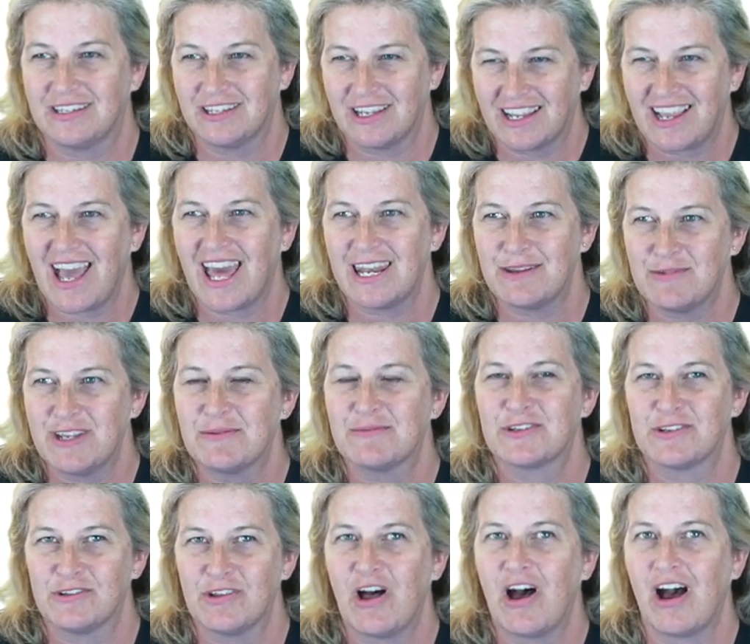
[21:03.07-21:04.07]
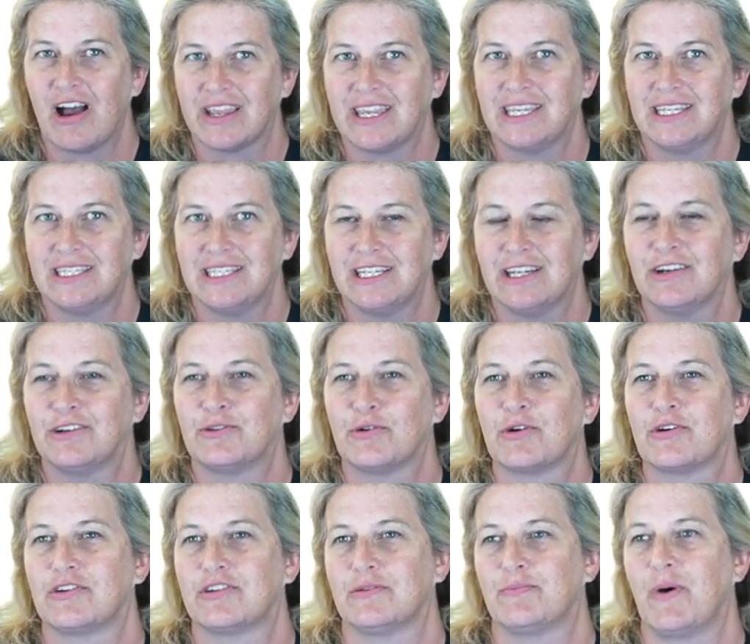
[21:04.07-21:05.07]
you got to be able to log in here in
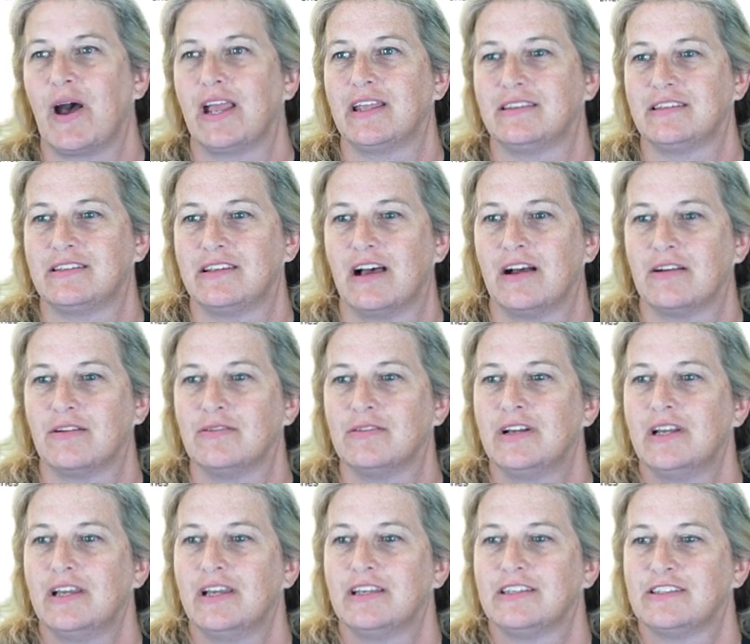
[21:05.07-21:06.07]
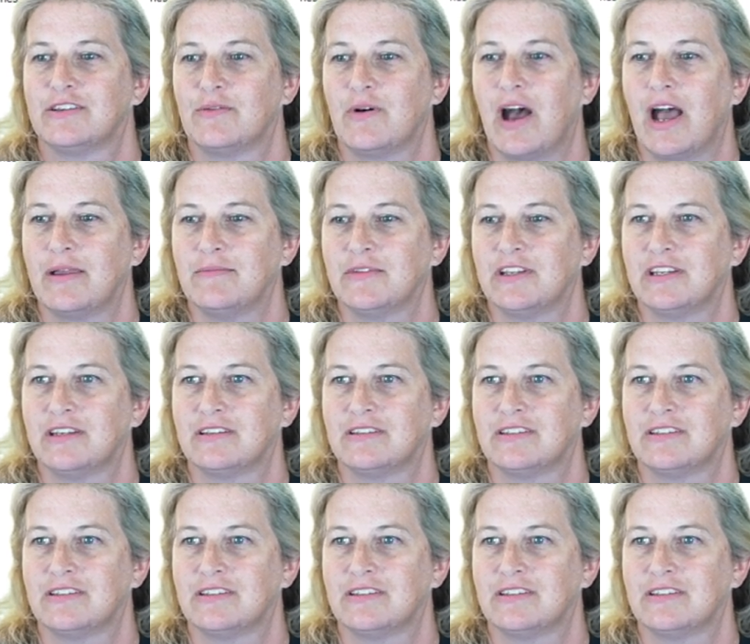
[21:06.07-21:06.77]
order to bind the dongle. So I'm gonna